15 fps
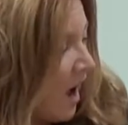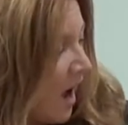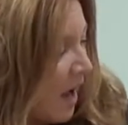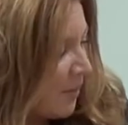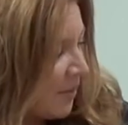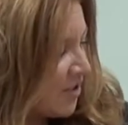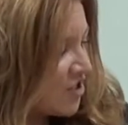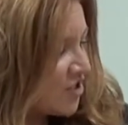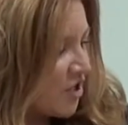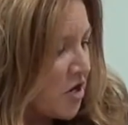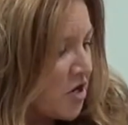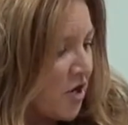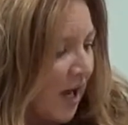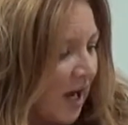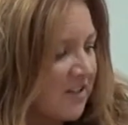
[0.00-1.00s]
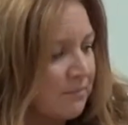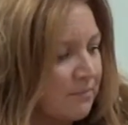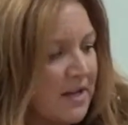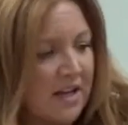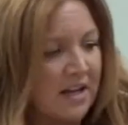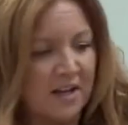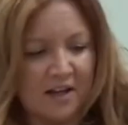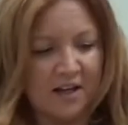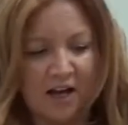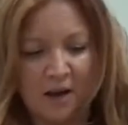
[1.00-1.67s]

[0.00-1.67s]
I'm going to show you how to make